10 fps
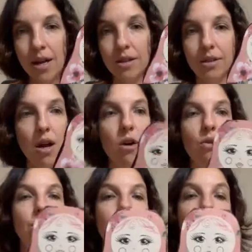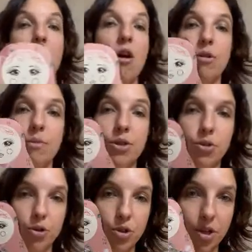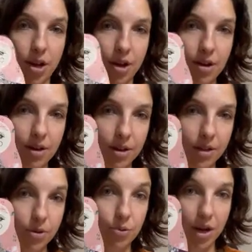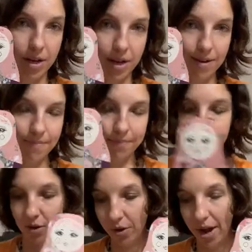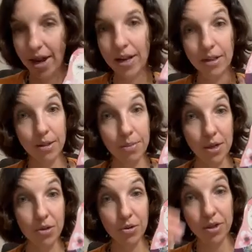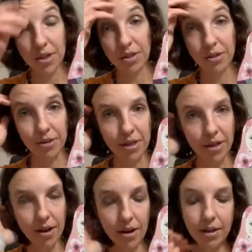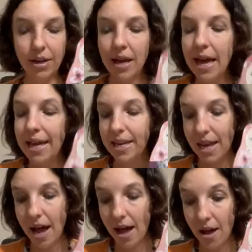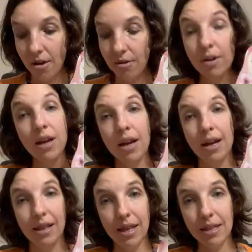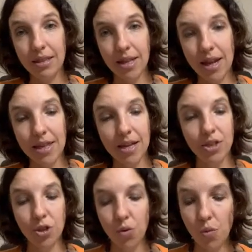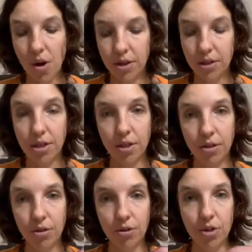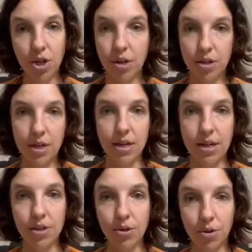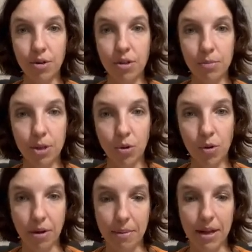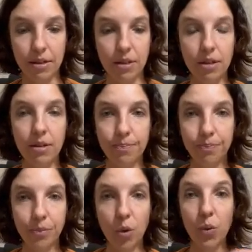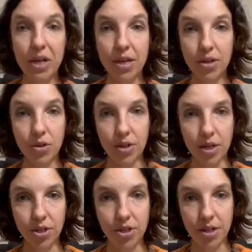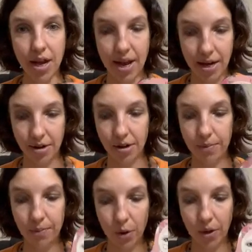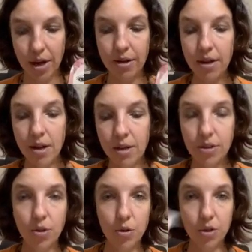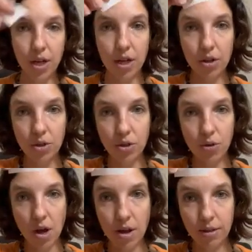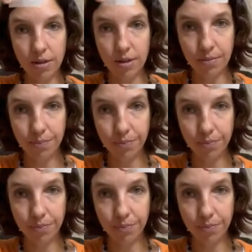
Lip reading: So look, our Matryoshka is ready, okay, to be used as a greeting card. Now, let's say that you want to turn it into a Christmas ornament. We need to attach the hanger, okay? So you take your 2 dots,